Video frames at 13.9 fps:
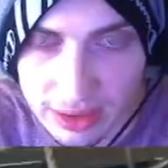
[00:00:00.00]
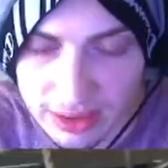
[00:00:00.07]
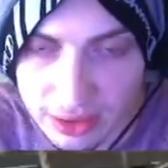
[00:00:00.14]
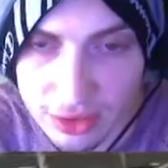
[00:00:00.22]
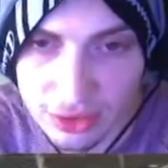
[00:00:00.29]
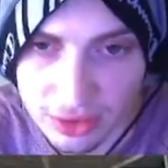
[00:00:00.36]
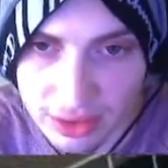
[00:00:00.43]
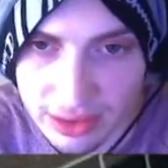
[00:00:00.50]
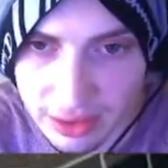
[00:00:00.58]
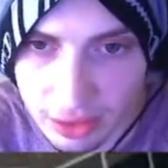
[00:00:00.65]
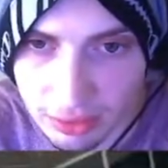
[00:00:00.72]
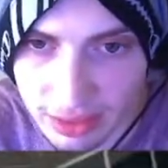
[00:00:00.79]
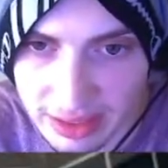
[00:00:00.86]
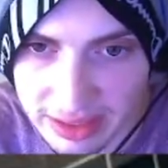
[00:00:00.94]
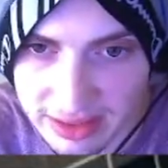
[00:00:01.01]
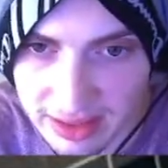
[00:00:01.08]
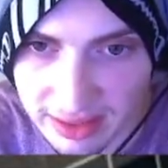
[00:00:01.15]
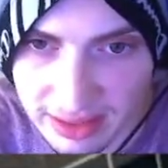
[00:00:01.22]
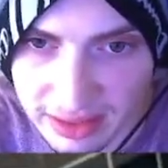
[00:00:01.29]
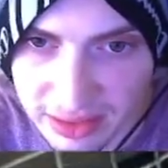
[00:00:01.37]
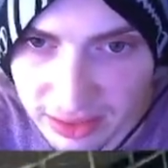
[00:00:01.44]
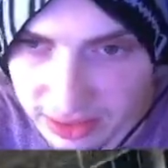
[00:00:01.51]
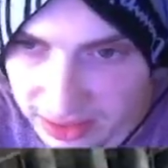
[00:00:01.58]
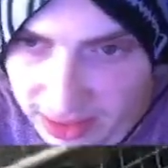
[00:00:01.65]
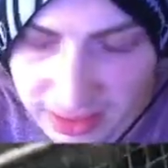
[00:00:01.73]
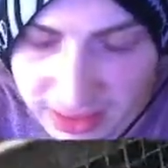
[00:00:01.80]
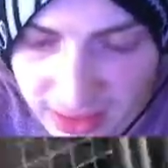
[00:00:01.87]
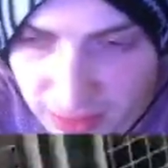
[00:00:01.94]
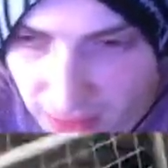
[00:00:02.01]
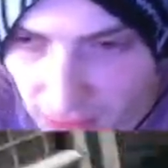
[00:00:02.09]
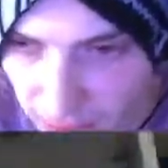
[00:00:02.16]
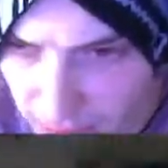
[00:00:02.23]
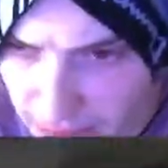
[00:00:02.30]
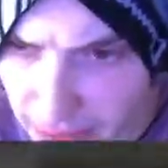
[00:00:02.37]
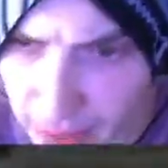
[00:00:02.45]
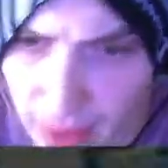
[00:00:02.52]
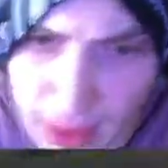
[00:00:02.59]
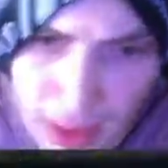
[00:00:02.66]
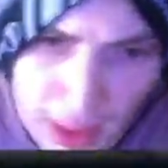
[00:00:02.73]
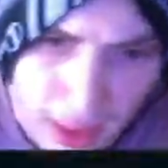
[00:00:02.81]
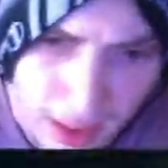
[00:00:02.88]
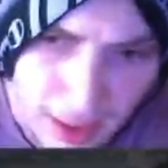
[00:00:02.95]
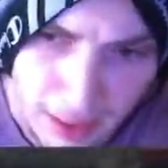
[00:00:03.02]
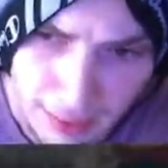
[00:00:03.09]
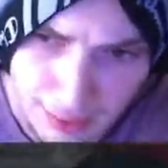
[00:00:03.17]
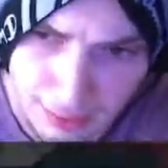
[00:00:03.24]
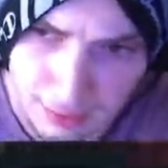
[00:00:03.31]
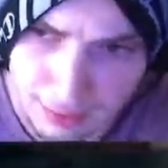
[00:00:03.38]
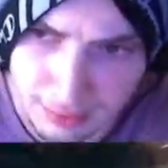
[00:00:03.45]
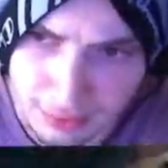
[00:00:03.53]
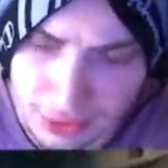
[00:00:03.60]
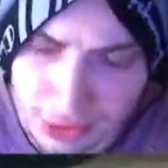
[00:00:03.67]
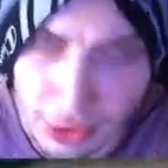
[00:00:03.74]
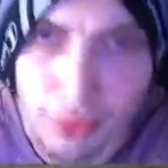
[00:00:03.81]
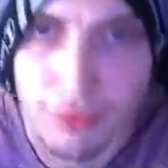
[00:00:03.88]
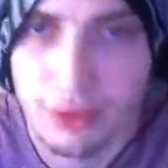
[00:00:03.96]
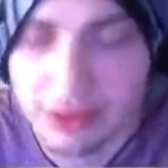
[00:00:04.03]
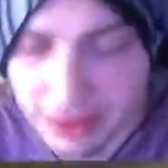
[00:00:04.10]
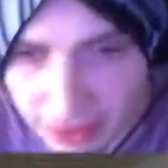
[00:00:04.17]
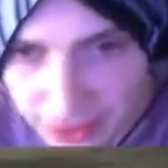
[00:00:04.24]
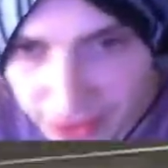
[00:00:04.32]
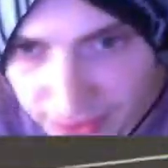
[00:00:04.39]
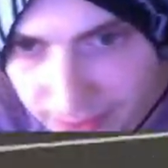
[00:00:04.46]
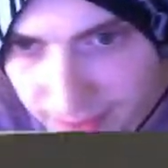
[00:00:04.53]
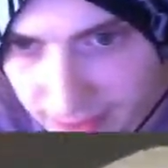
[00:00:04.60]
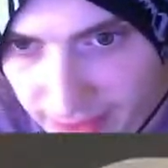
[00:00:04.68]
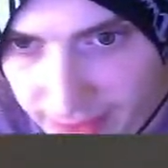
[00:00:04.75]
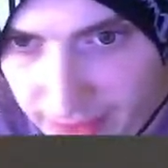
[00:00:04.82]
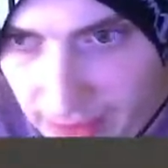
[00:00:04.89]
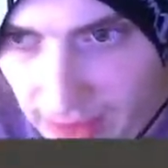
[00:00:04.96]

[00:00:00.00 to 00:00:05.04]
usually a kill race unless it's a custom lobby uh, you're going for kills, right?